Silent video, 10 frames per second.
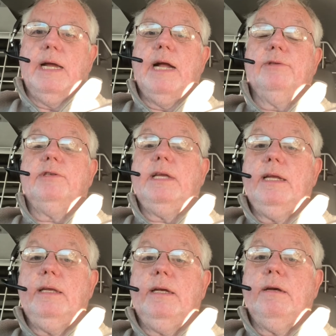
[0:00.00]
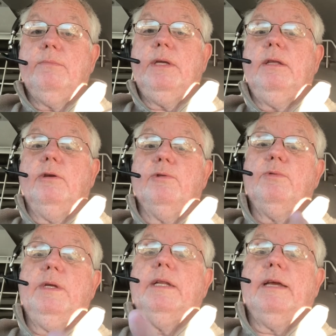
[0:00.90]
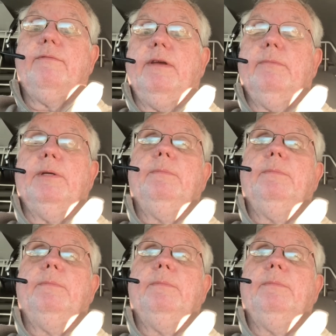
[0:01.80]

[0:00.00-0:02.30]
Outstanding company. You're treated like family.